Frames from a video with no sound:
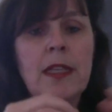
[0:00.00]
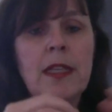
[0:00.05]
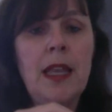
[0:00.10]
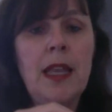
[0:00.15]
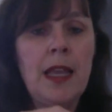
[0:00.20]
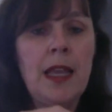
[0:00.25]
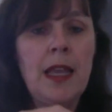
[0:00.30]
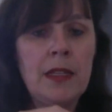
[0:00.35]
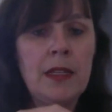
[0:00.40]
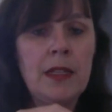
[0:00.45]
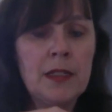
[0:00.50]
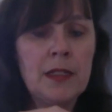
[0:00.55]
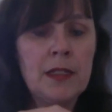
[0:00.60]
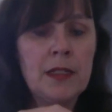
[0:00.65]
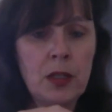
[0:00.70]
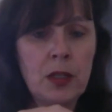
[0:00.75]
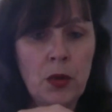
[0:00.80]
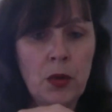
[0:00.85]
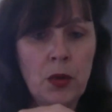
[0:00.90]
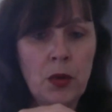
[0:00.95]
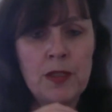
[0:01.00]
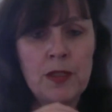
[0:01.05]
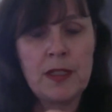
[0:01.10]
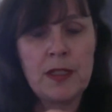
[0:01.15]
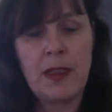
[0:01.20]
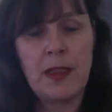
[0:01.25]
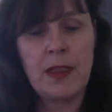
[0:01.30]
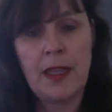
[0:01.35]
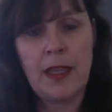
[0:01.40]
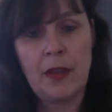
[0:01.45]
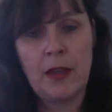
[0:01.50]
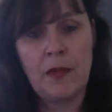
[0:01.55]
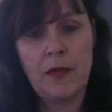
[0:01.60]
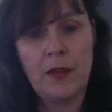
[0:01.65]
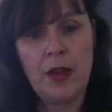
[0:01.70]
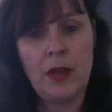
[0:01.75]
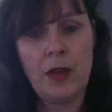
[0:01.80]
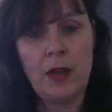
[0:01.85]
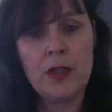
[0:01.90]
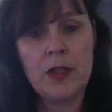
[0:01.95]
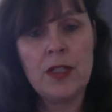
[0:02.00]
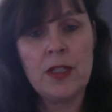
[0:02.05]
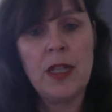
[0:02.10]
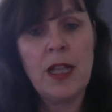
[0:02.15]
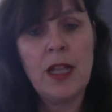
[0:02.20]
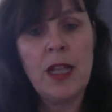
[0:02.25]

and loans that they give out.